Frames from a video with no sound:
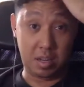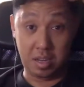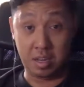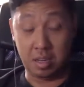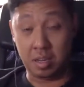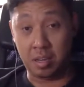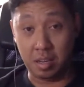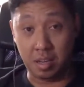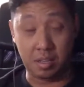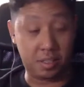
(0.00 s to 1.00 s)
in
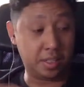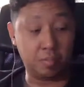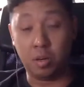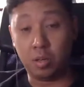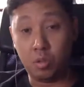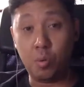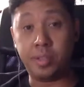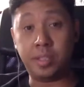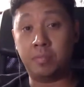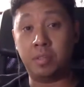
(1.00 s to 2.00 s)
just about 2
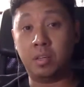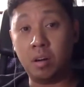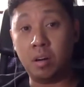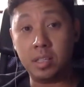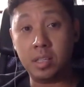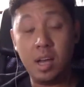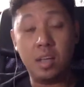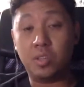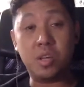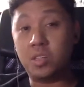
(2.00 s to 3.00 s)
weeks after August.
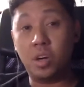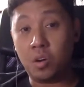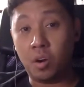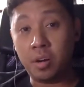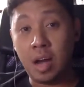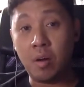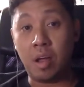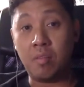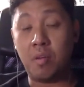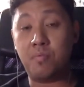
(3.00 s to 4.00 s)
So it's not gone down.
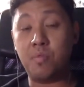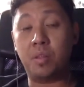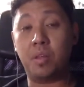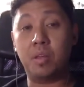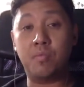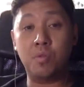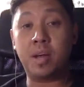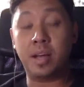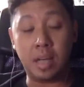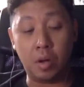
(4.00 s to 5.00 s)
And if you
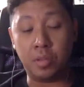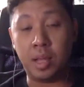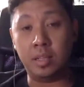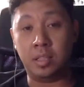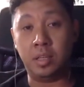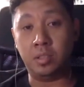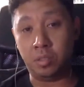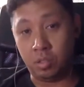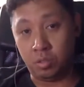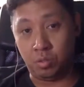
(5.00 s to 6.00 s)
guys are out there listening
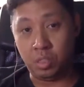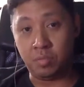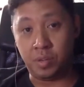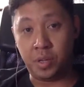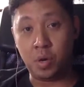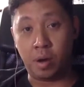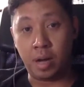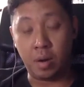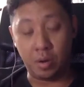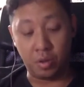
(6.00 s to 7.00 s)
to this video right
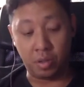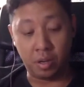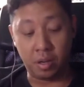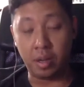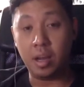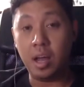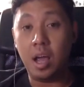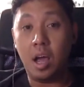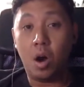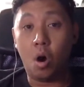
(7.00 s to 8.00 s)
now and you're thinking,
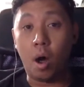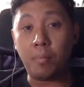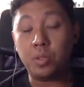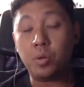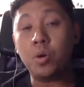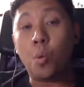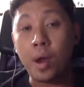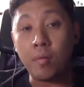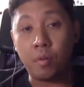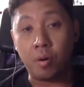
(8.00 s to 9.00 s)
oh, I'm just going to
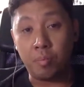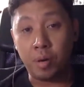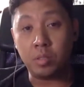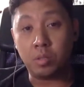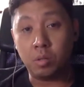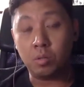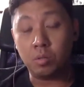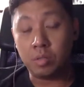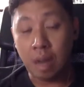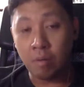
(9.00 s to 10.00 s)
wait for the price to go
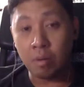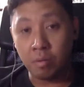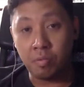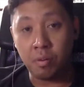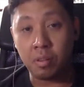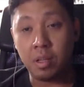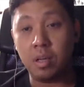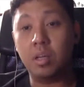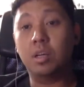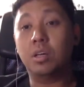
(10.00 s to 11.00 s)
down even further,